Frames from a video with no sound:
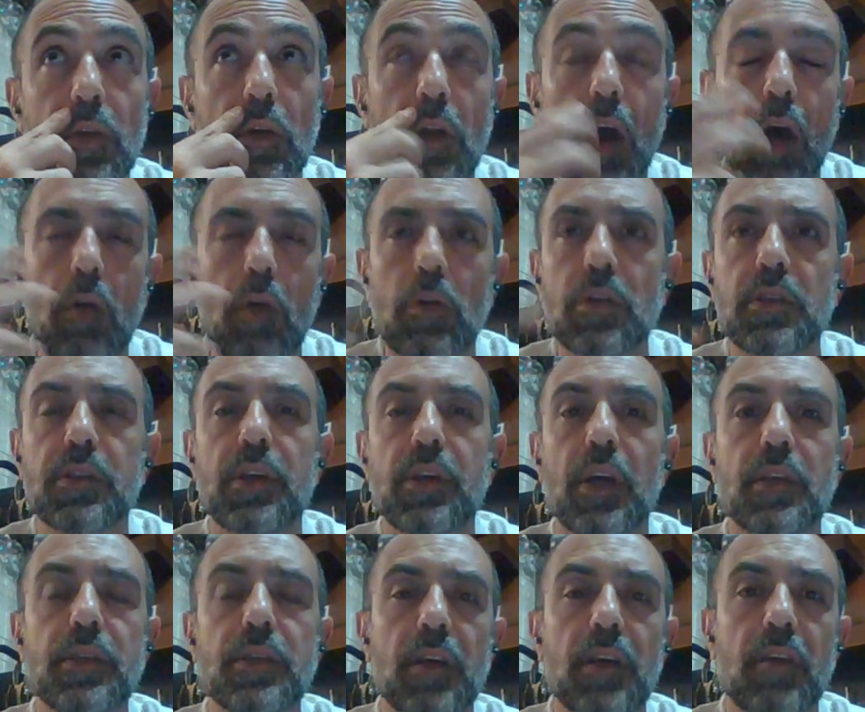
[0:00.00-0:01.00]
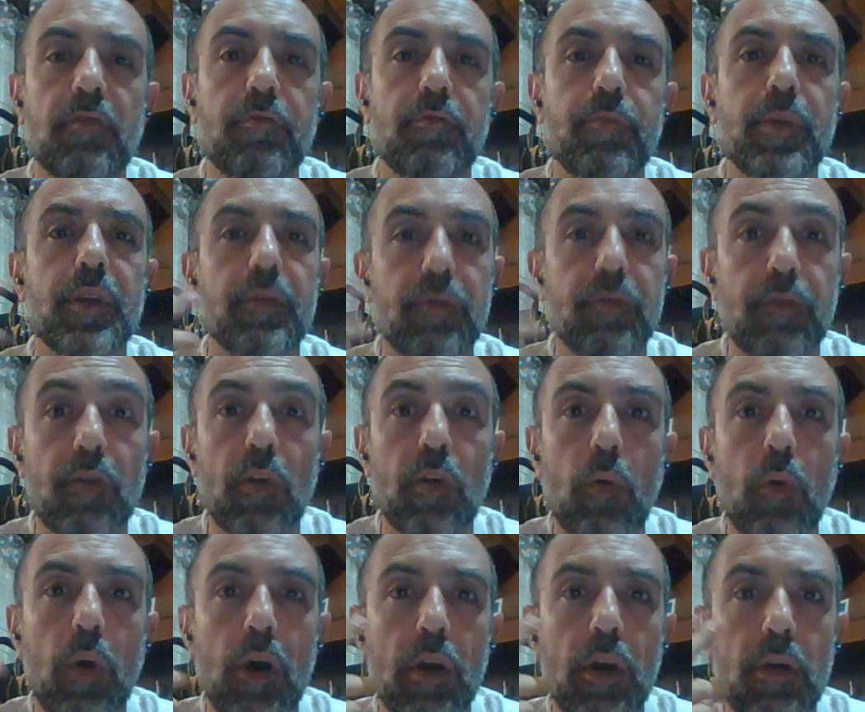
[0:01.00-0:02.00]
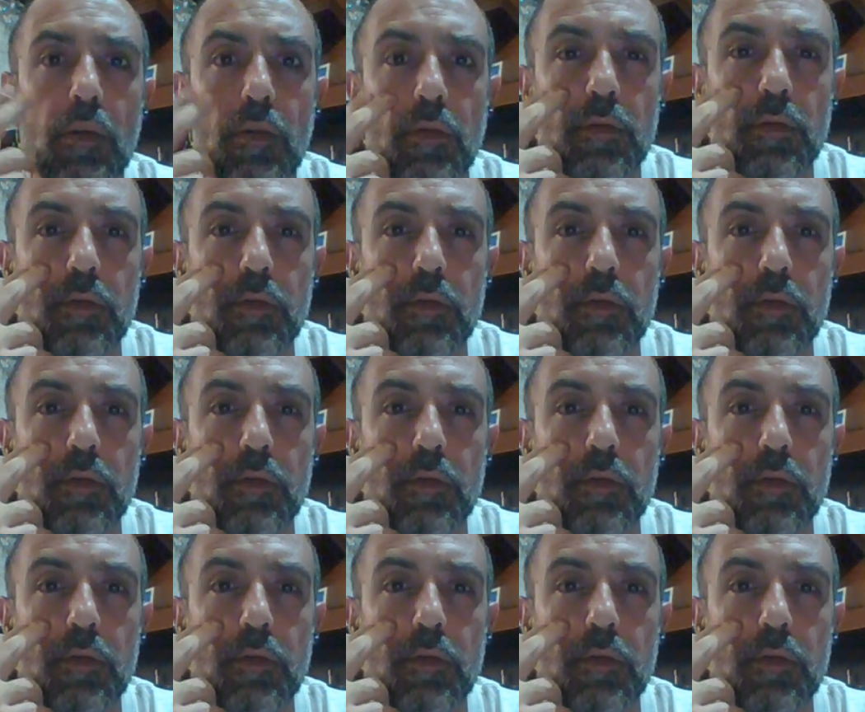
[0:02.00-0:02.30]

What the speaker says: on how intense I've been for a while,